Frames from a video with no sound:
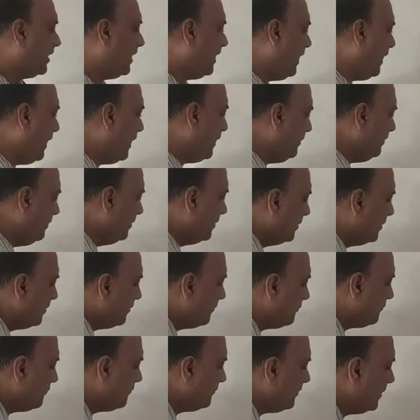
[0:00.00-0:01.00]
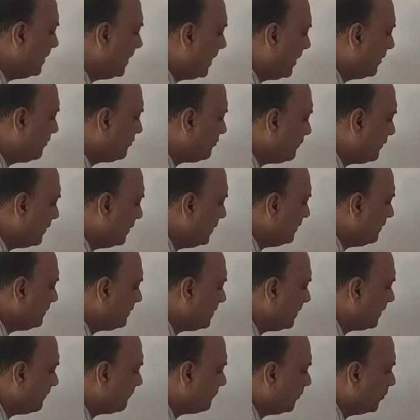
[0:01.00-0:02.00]
And last one is
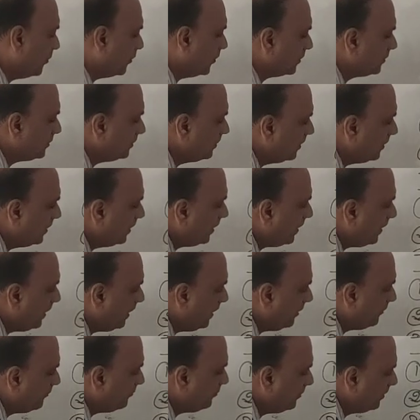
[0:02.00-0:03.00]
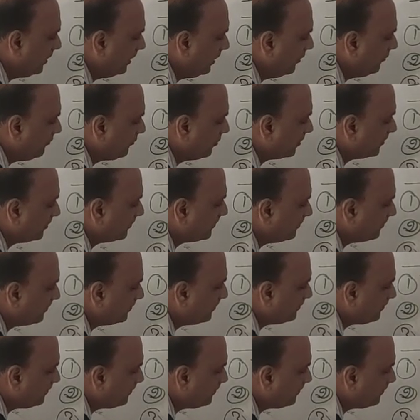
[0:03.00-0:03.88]
the fourth is deletion.